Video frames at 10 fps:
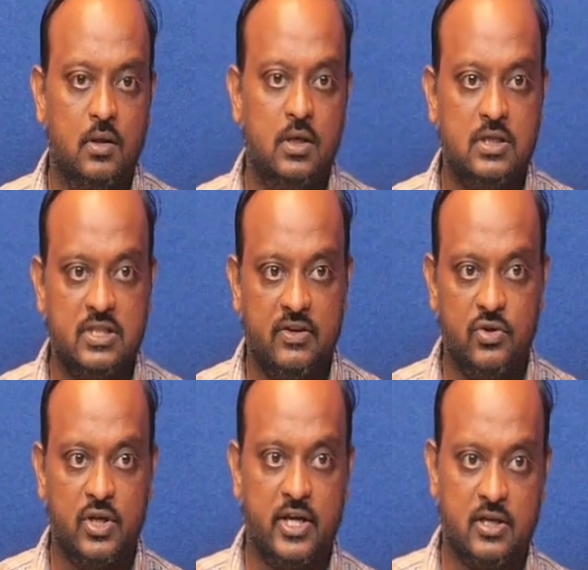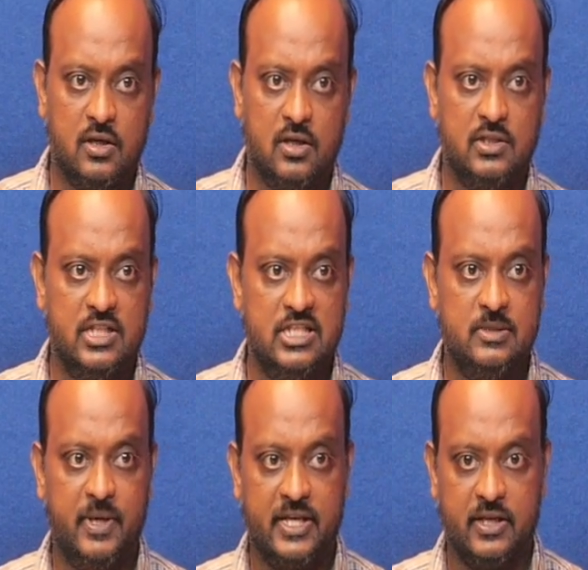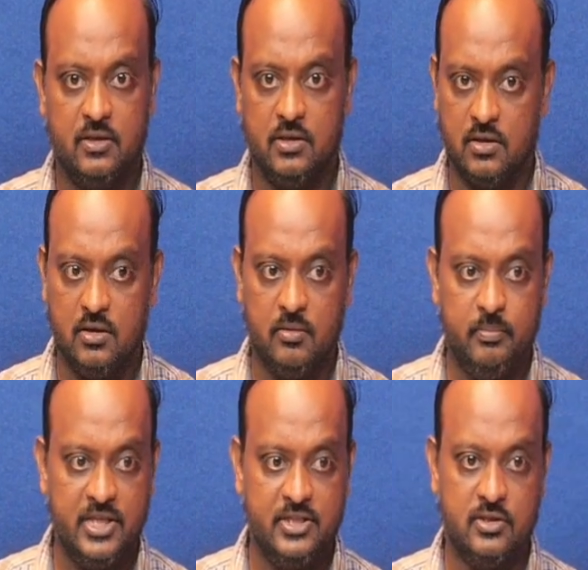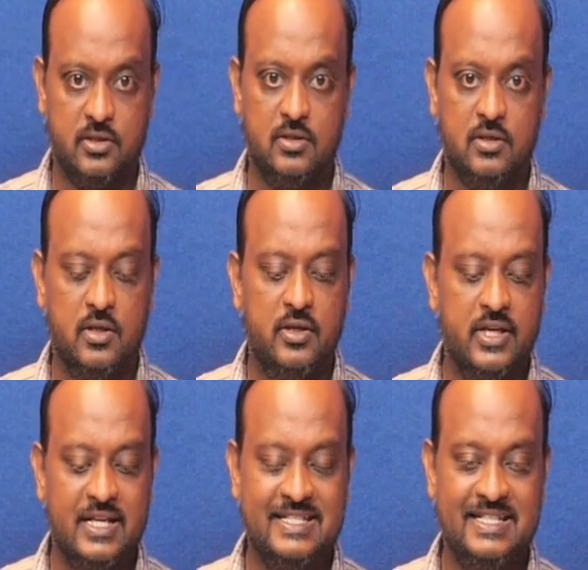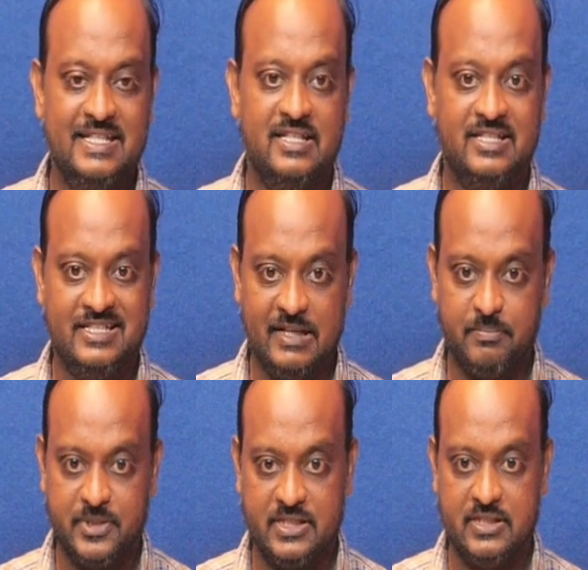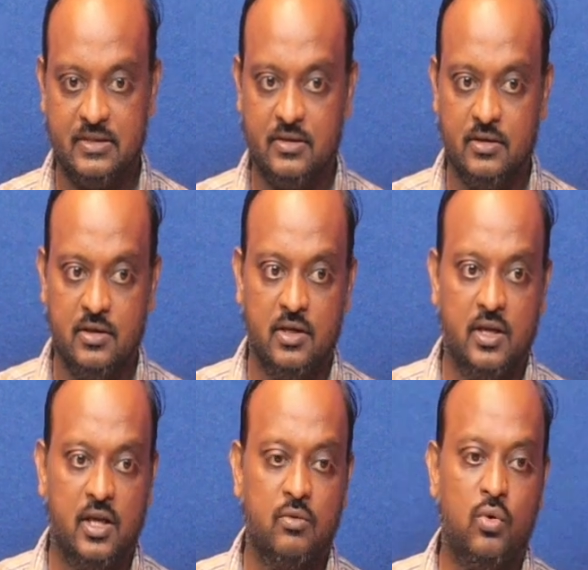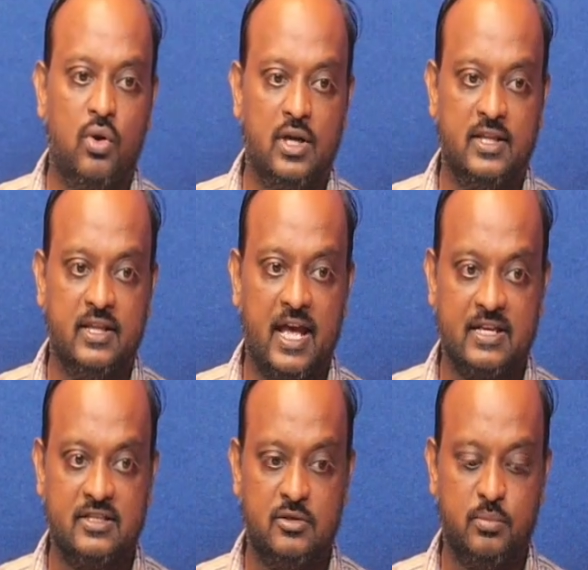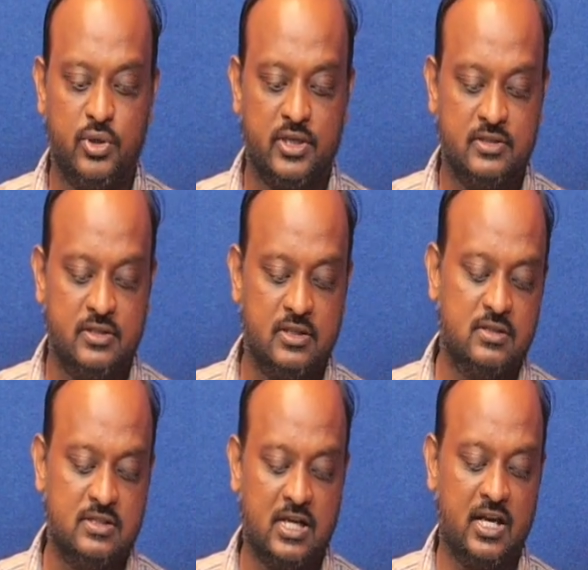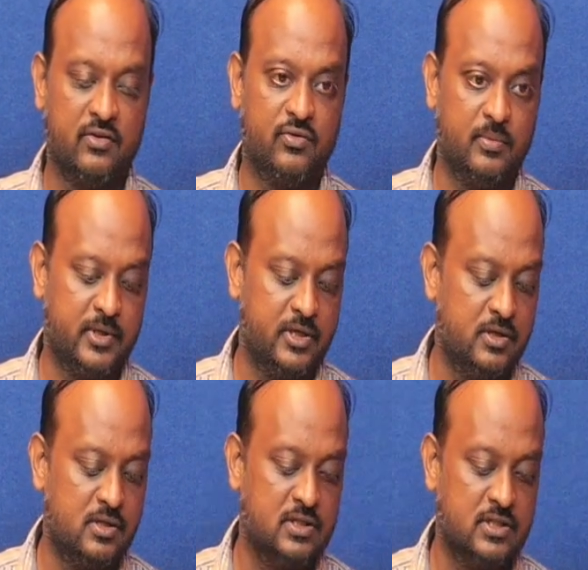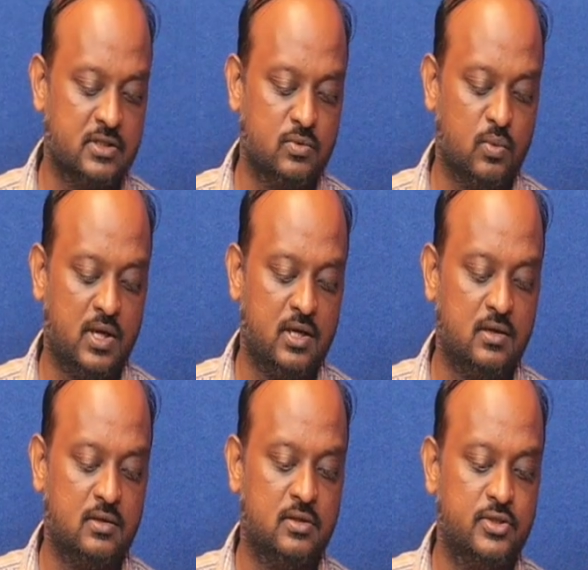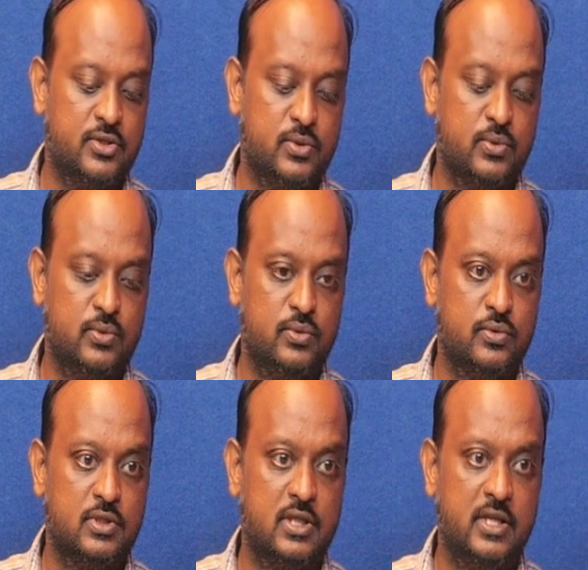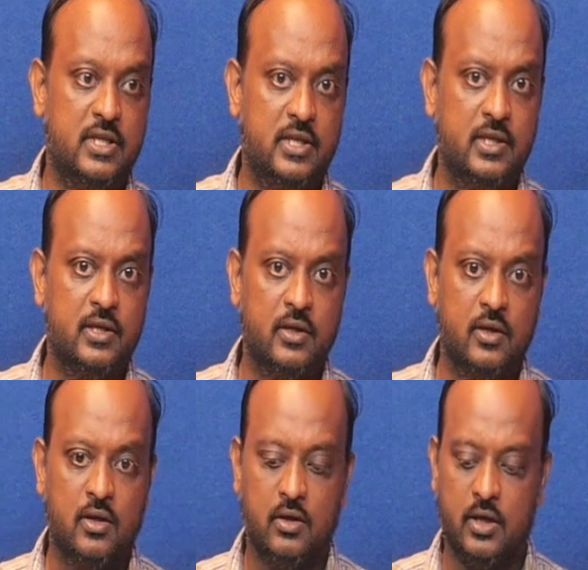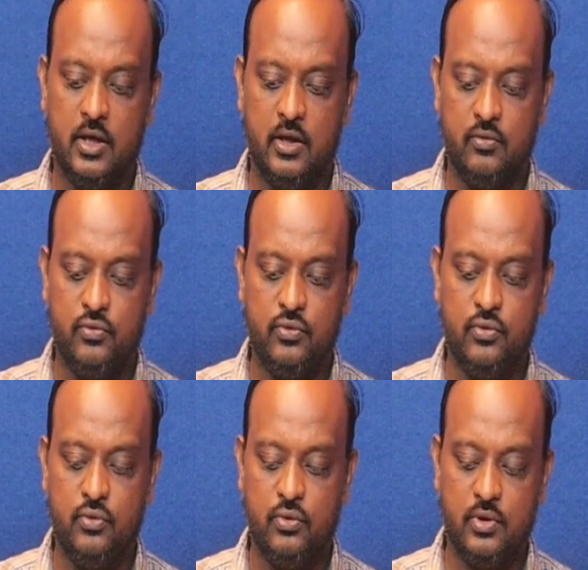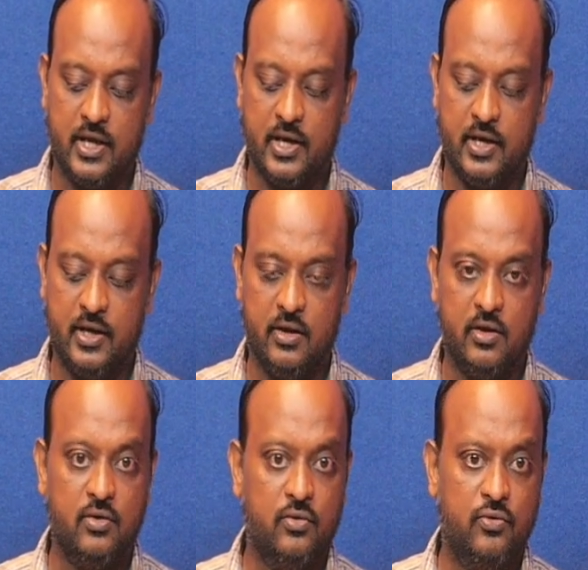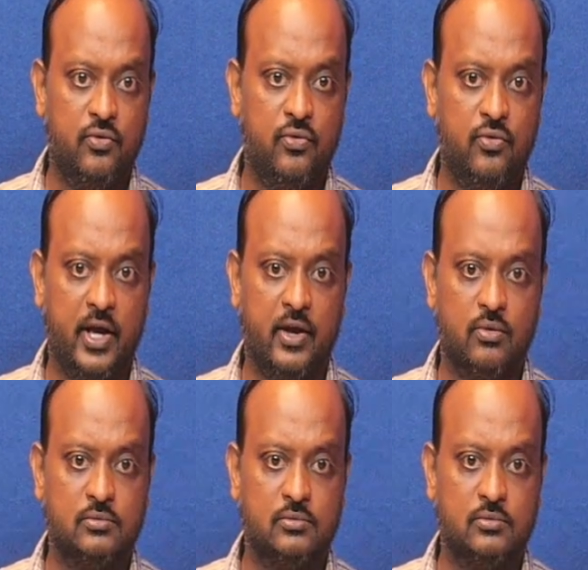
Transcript: let's have a look at this particular picture. You can see the steps involved in the action potential starting from here. This is 1, 2, 3 and 4 and 5.